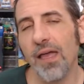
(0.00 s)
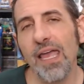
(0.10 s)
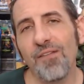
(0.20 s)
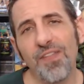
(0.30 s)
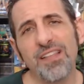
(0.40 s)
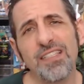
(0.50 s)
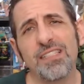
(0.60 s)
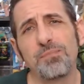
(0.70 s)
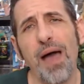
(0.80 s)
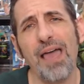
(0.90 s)
if this
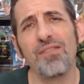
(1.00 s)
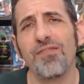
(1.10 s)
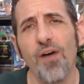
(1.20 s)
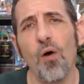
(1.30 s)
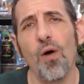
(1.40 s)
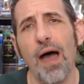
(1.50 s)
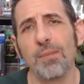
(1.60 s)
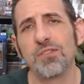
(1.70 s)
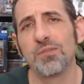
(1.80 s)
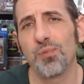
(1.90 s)
is by vote,
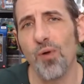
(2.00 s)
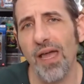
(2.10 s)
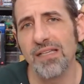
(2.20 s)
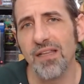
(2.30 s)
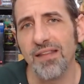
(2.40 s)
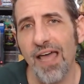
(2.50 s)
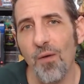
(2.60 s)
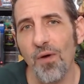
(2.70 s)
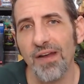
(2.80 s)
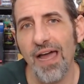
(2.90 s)
I'm surprised that that
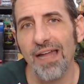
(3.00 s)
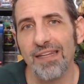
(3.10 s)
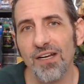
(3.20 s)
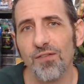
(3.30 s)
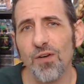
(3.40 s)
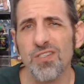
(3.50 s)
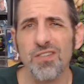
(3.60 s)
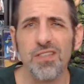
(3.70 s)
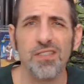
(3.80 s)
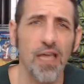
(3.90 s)
one got there
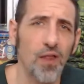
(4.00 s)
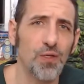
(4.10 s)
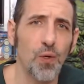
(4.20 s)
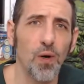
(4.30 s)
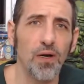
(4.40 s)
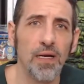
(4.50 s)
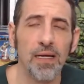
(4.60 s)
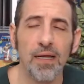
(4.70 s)
versus the Skeletor.